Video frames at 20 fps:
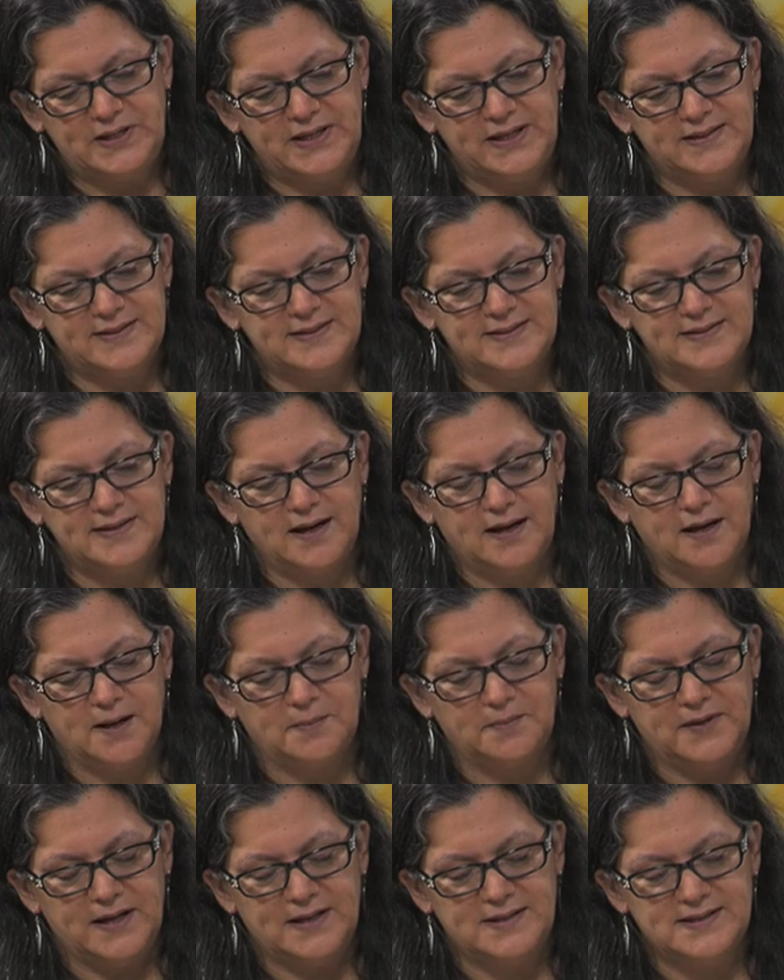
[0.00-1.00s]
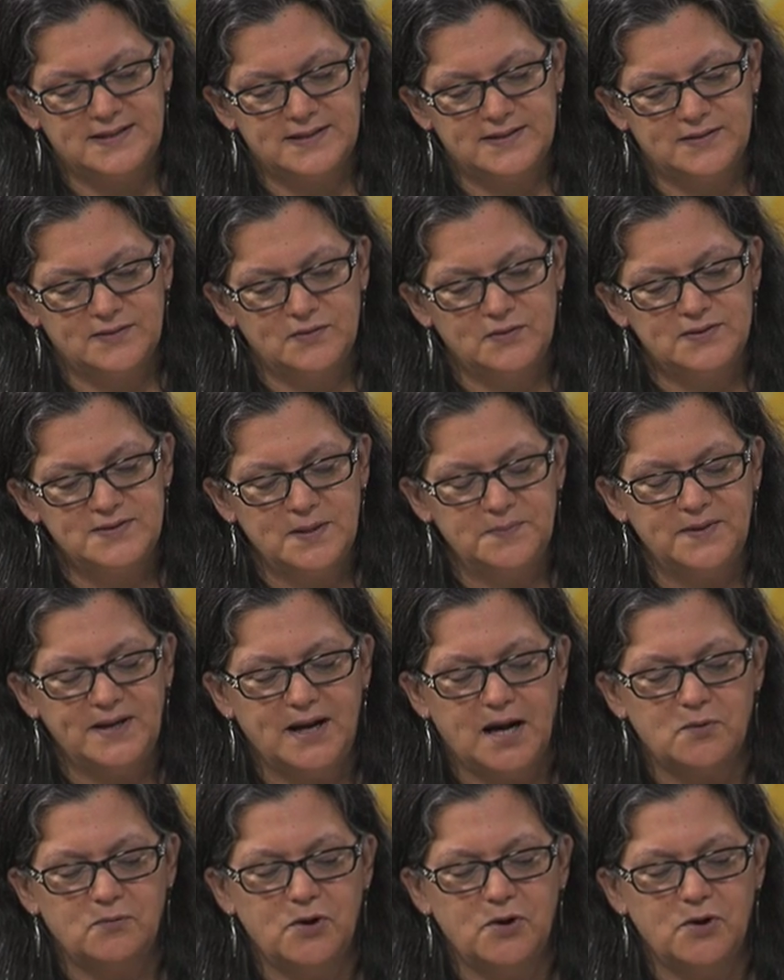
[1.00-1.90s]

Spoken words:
piece that's something